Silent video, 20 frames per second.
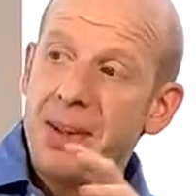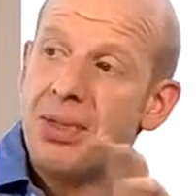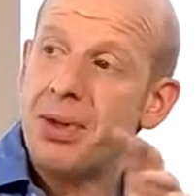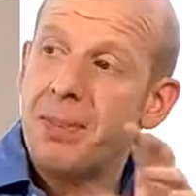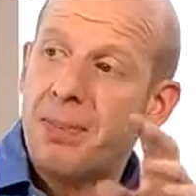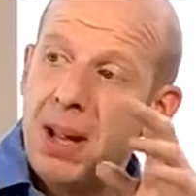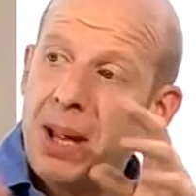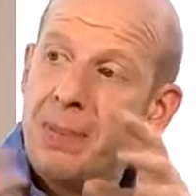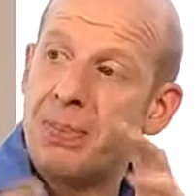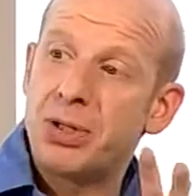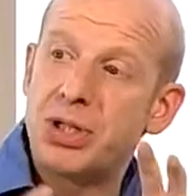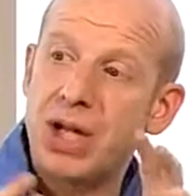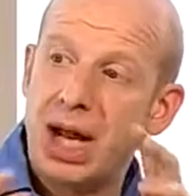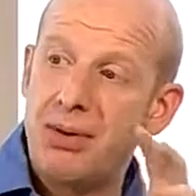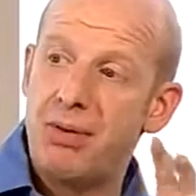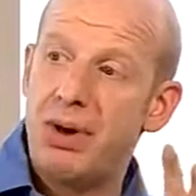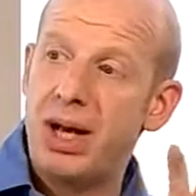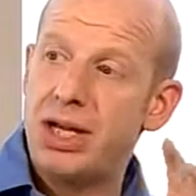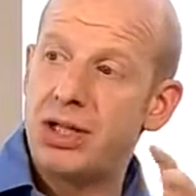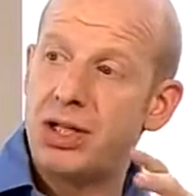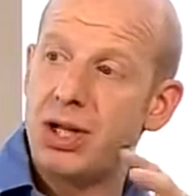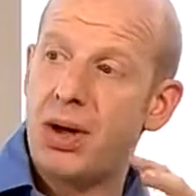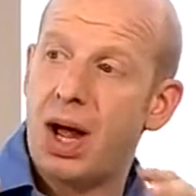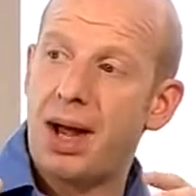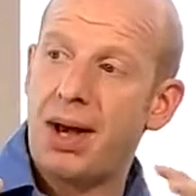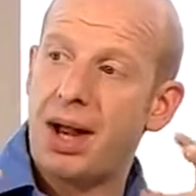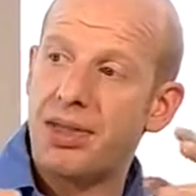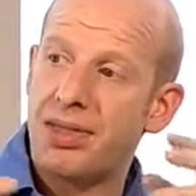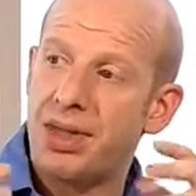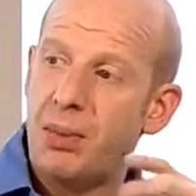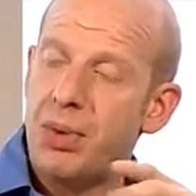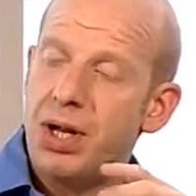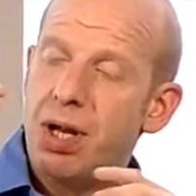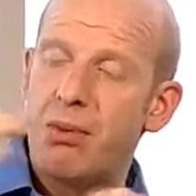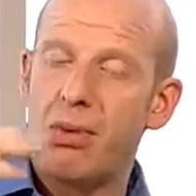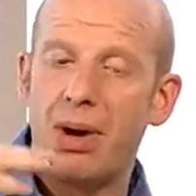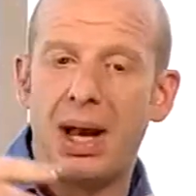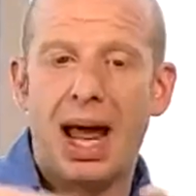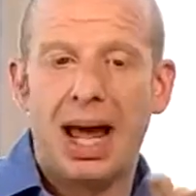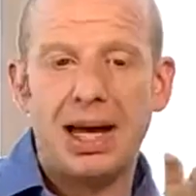I think that people generally do. And I think when you
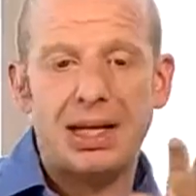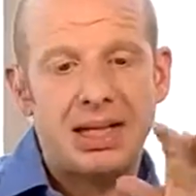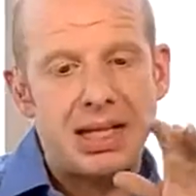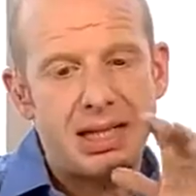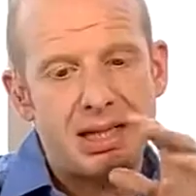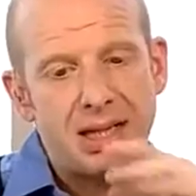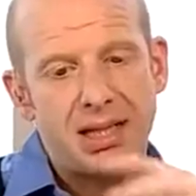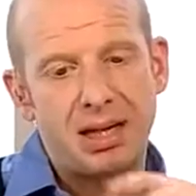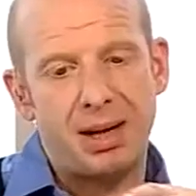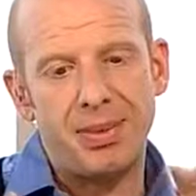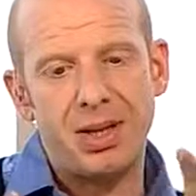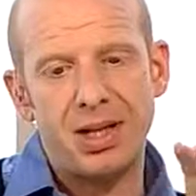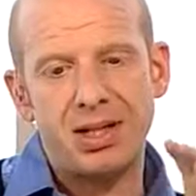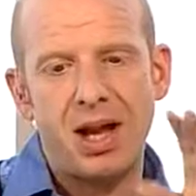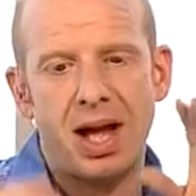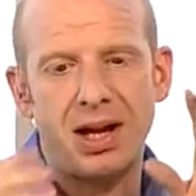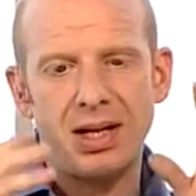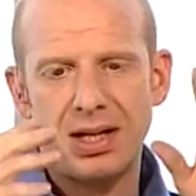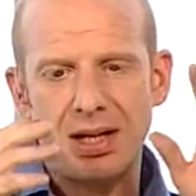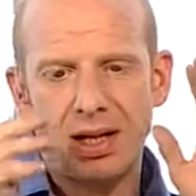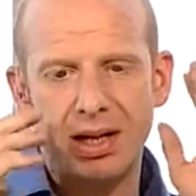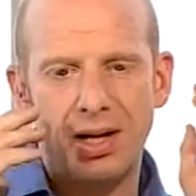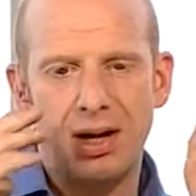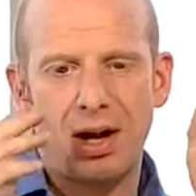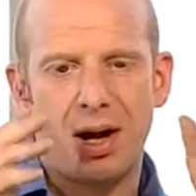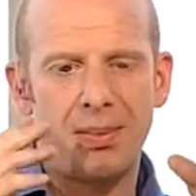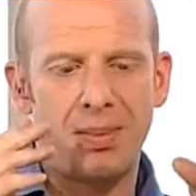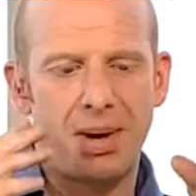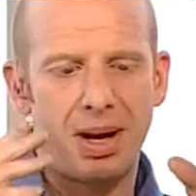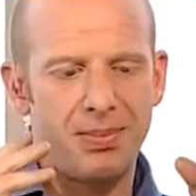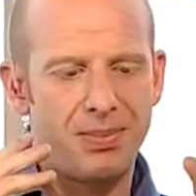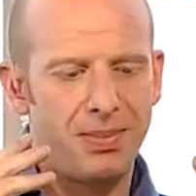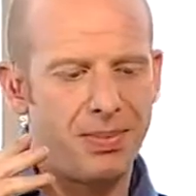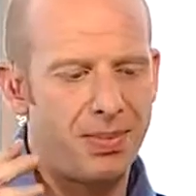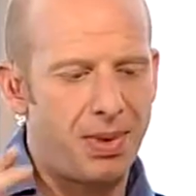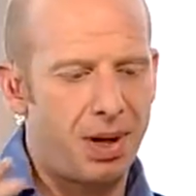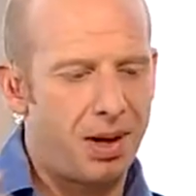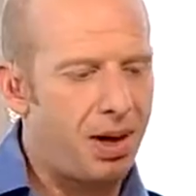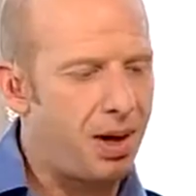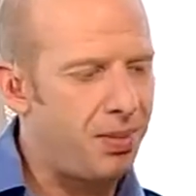relax into something, it's not, you know,
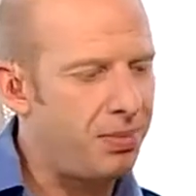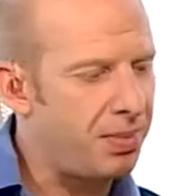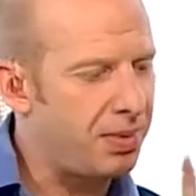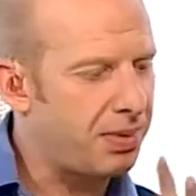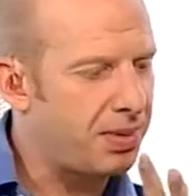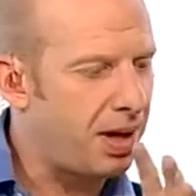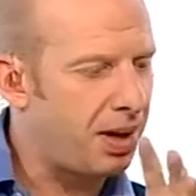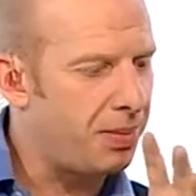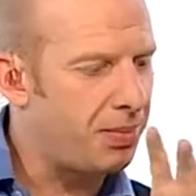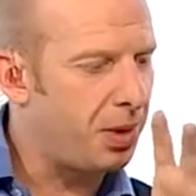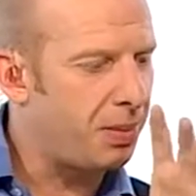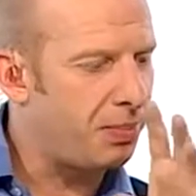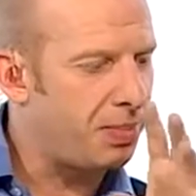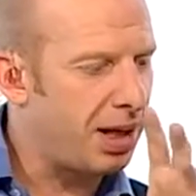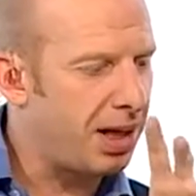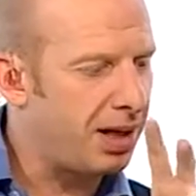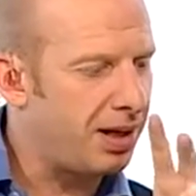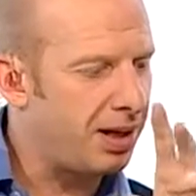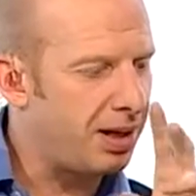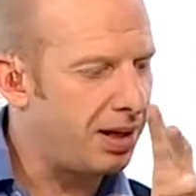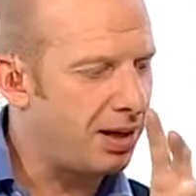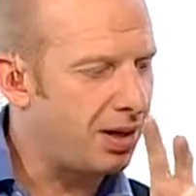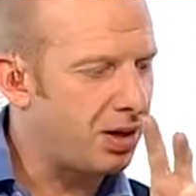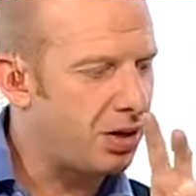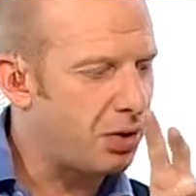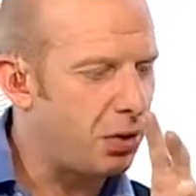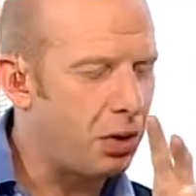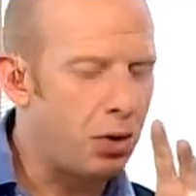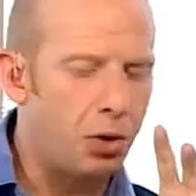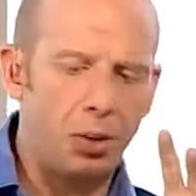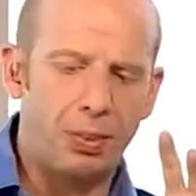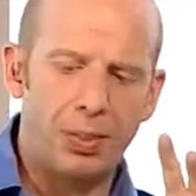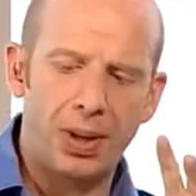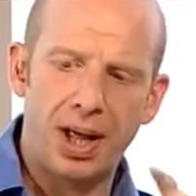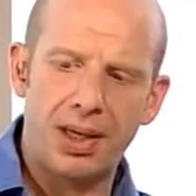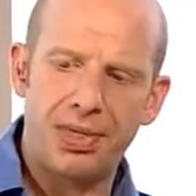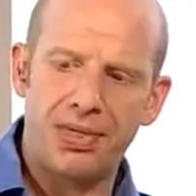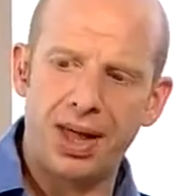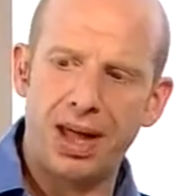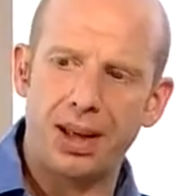I'm not being cruel, but
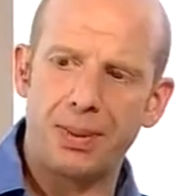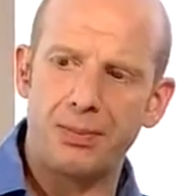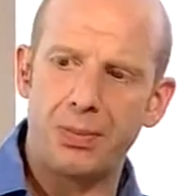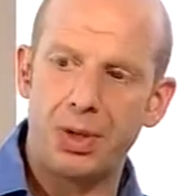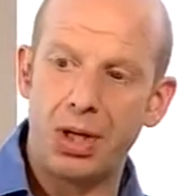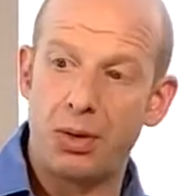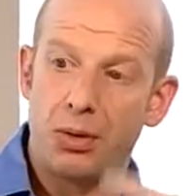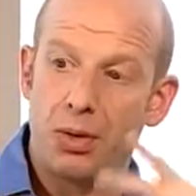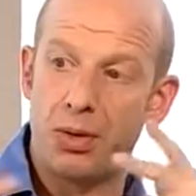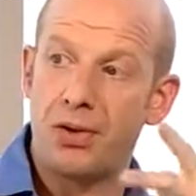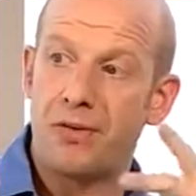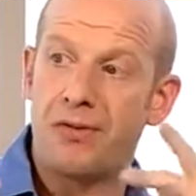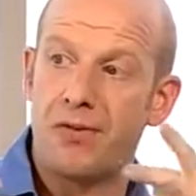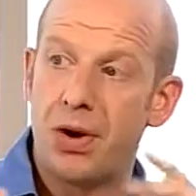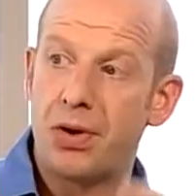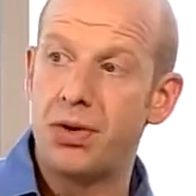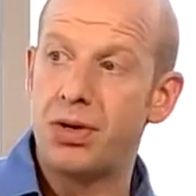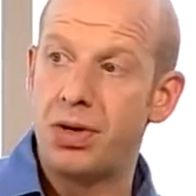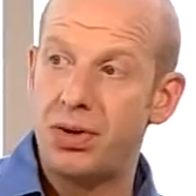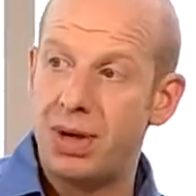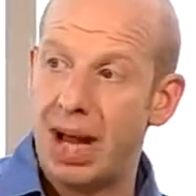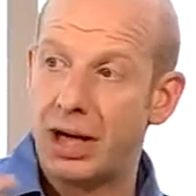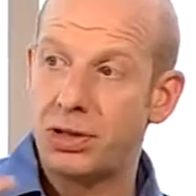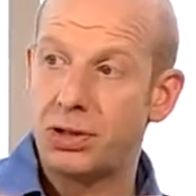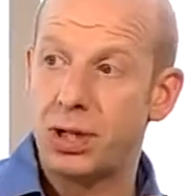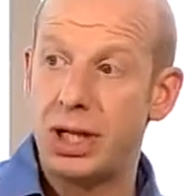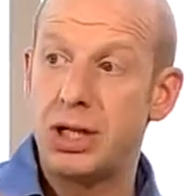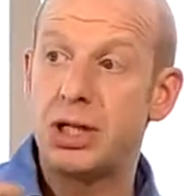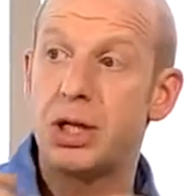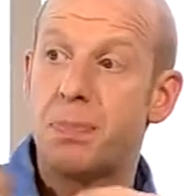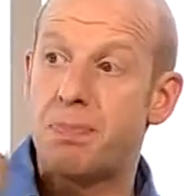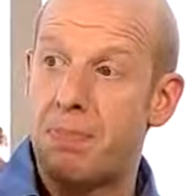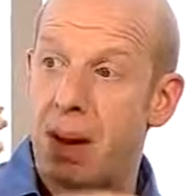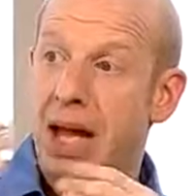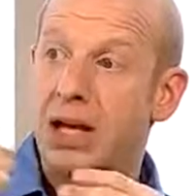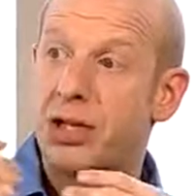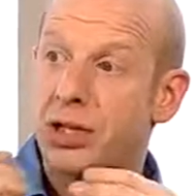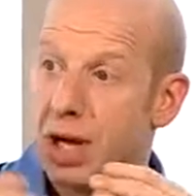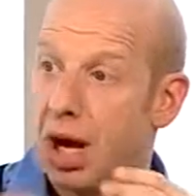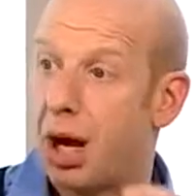I think when you're on the phone, you naturally do
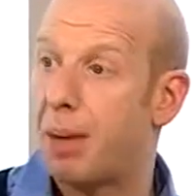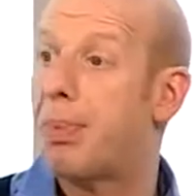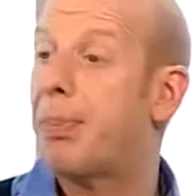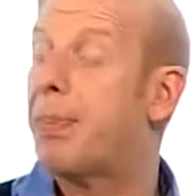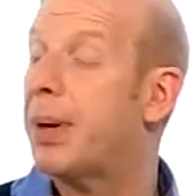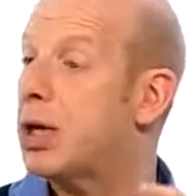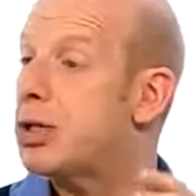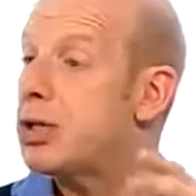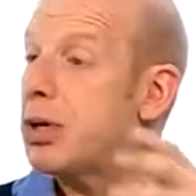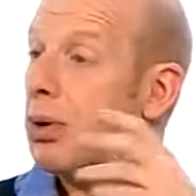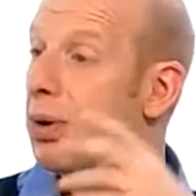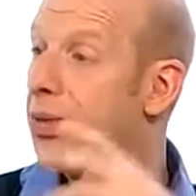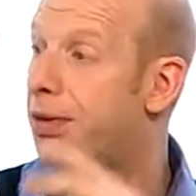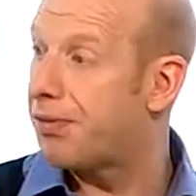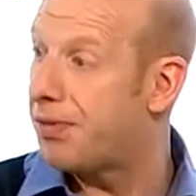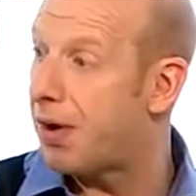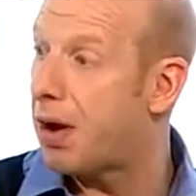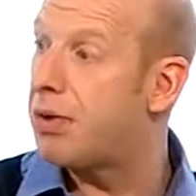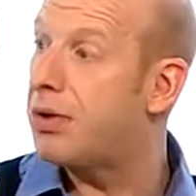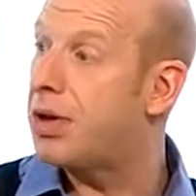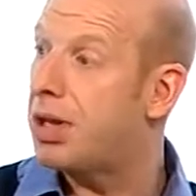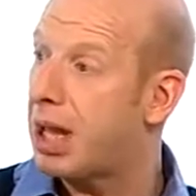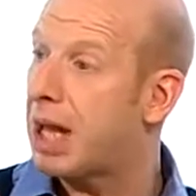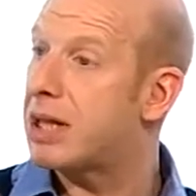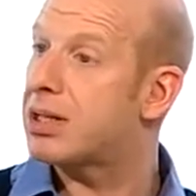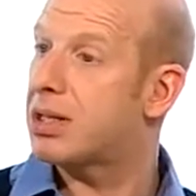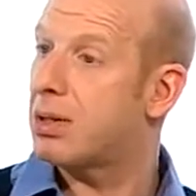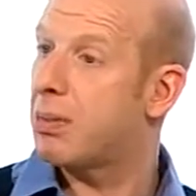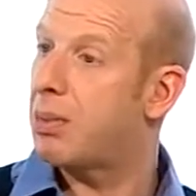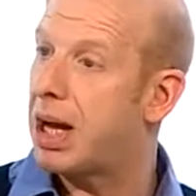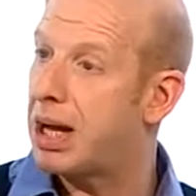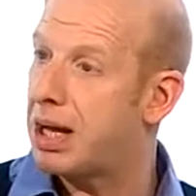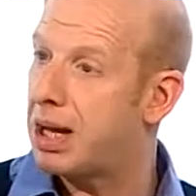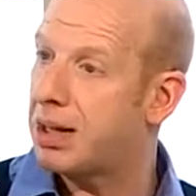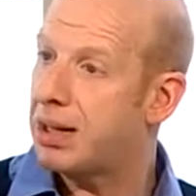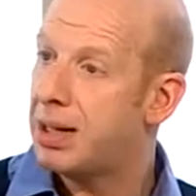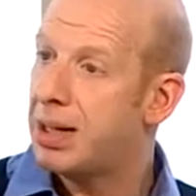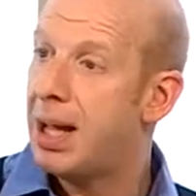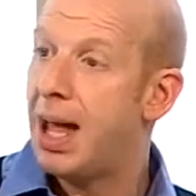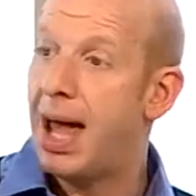pitch up because you're on the phone, and that's the way you...